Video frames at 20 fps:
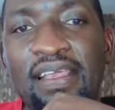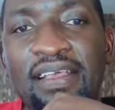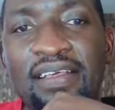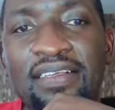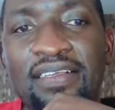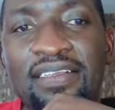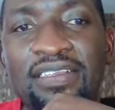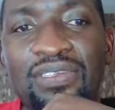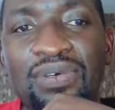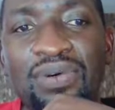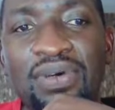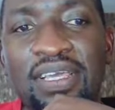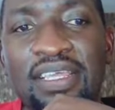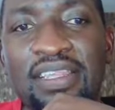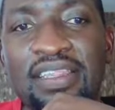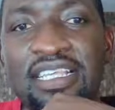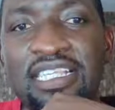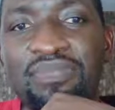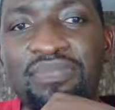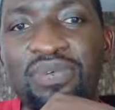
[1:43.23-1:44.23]
So in
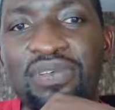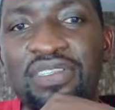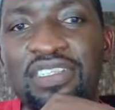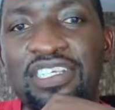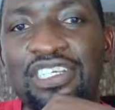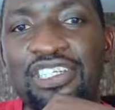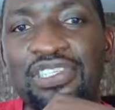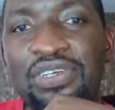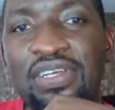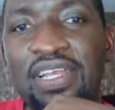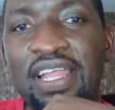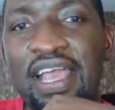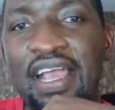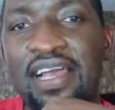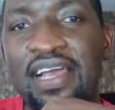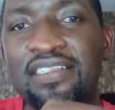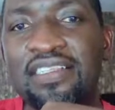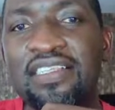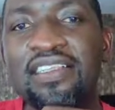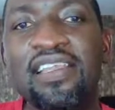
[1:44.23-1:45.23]
this position, I can
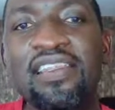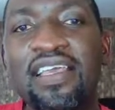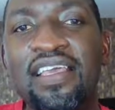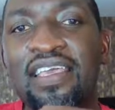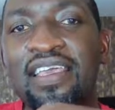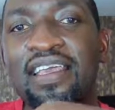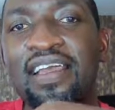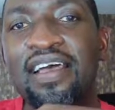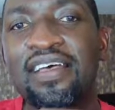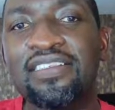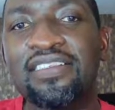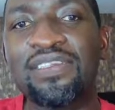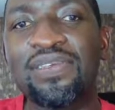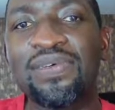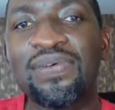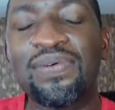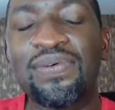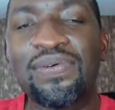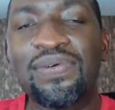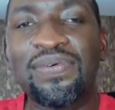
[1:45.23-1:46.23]
see that the king has
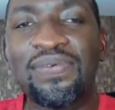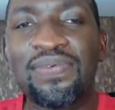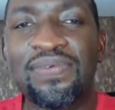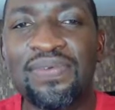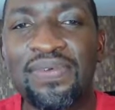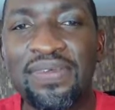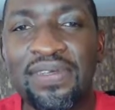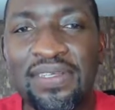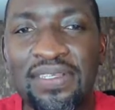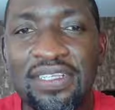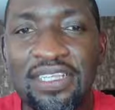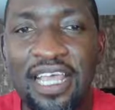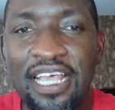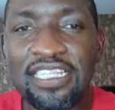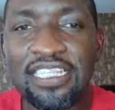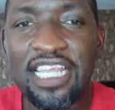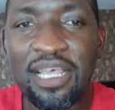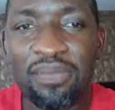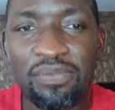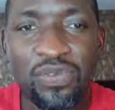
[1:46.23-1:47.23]
no
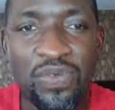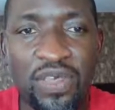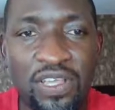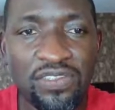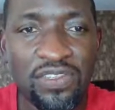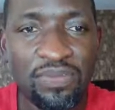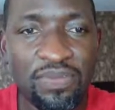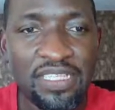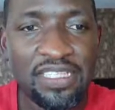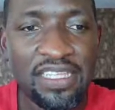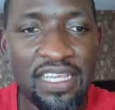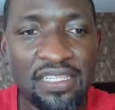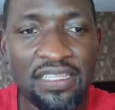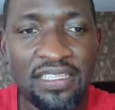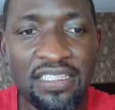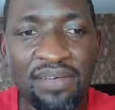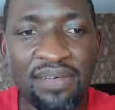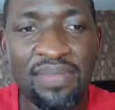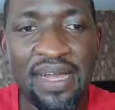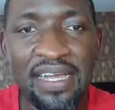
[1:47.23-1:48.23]
escape square. So basically, this is
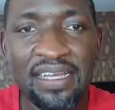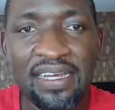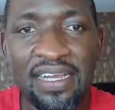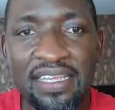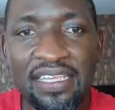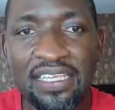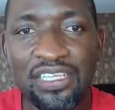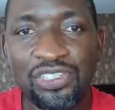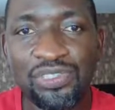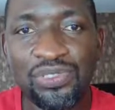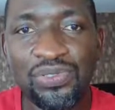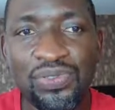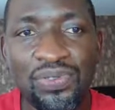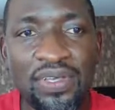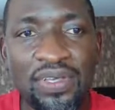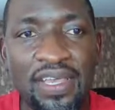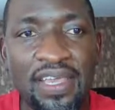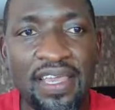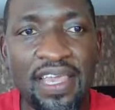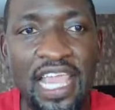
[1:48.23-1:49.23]
a back rank issue.
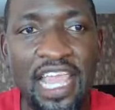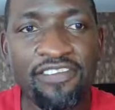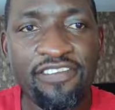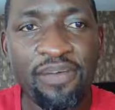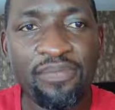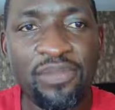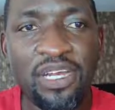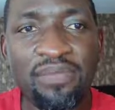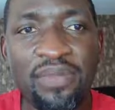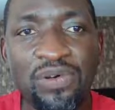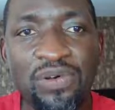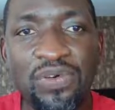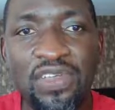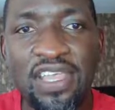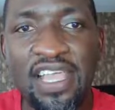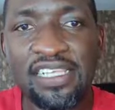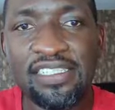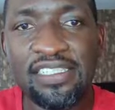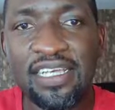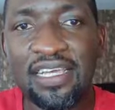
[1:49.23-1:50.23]
If I bring my rook here,
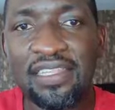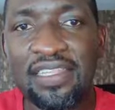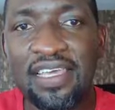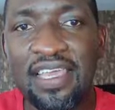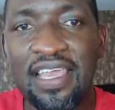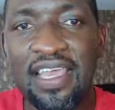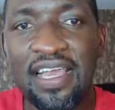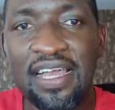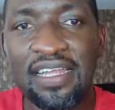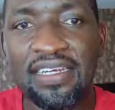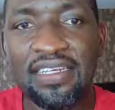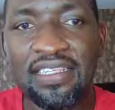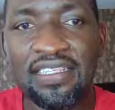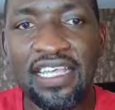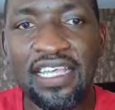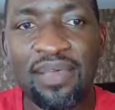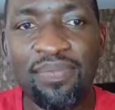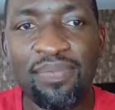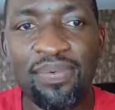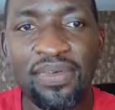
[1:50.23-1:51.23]
check, the king can't
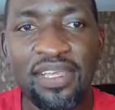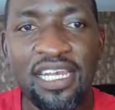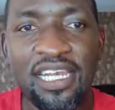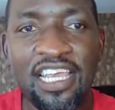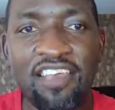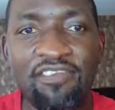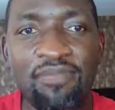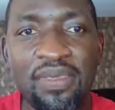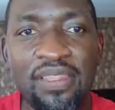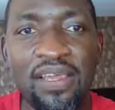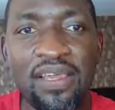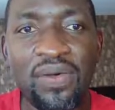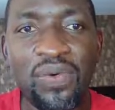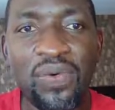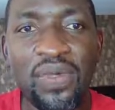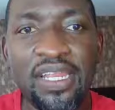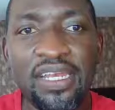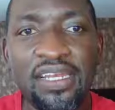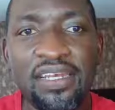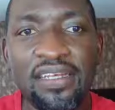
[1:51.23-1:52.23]
escape. He'll give me the
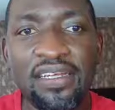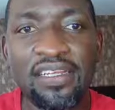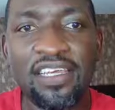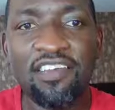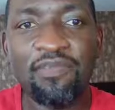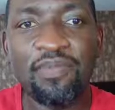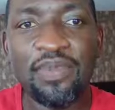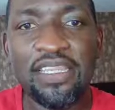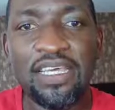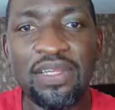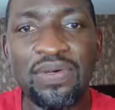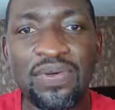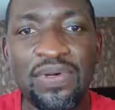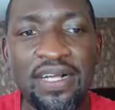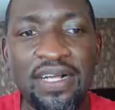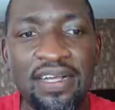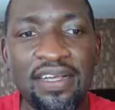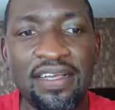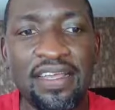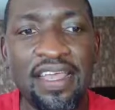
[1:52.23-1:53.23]
queen, give me the
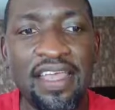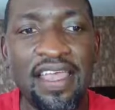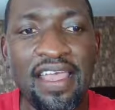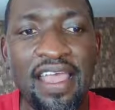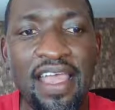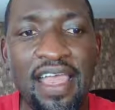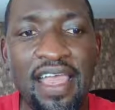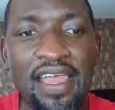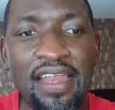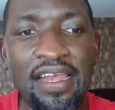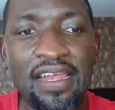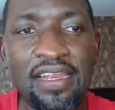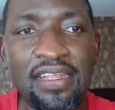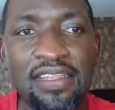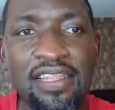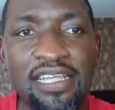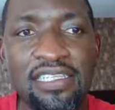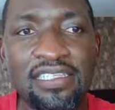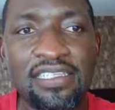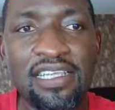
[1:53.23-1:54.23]
rook, and
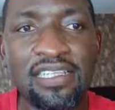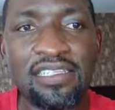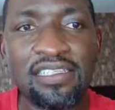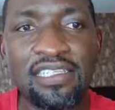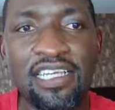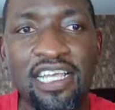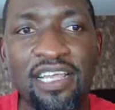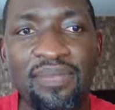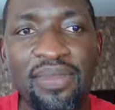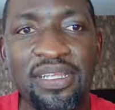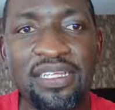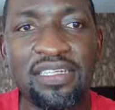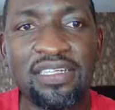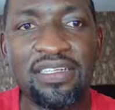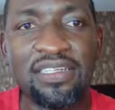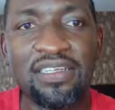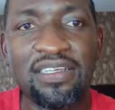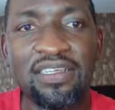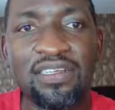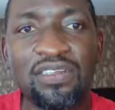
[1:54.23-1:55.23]
that's just checkmate.
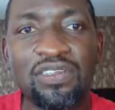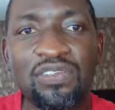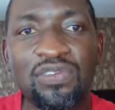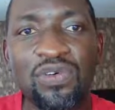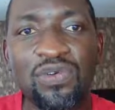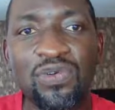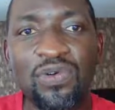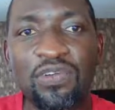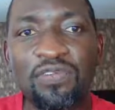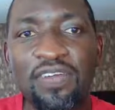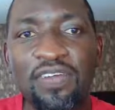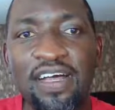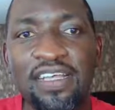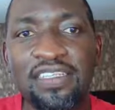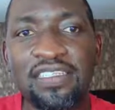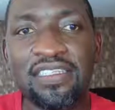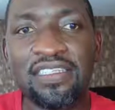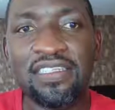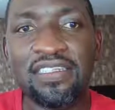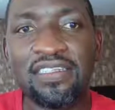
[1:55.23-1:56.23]
So rook
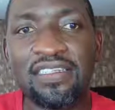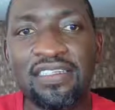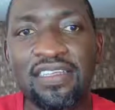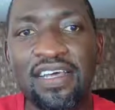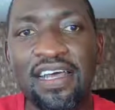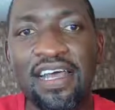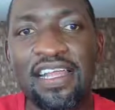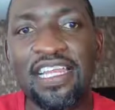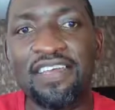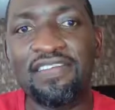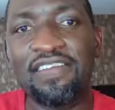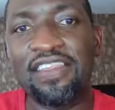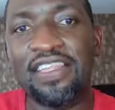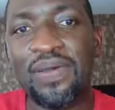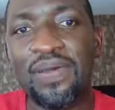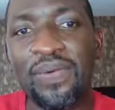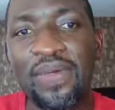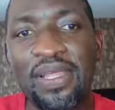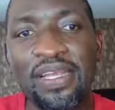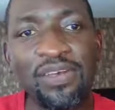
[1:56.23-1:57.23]
first, and even the
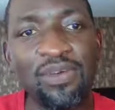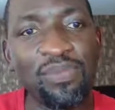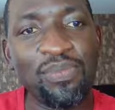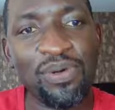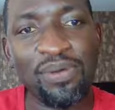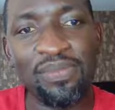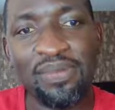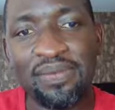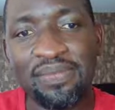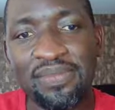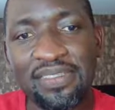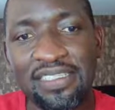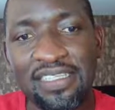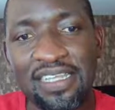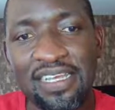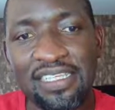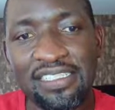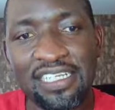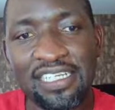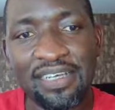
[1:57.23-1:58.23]
queen, no problem. Still a
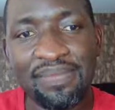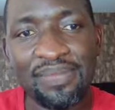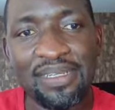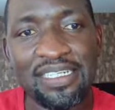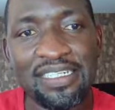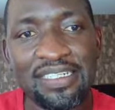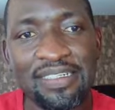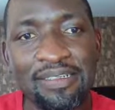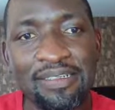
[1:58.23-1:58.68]
checkmate.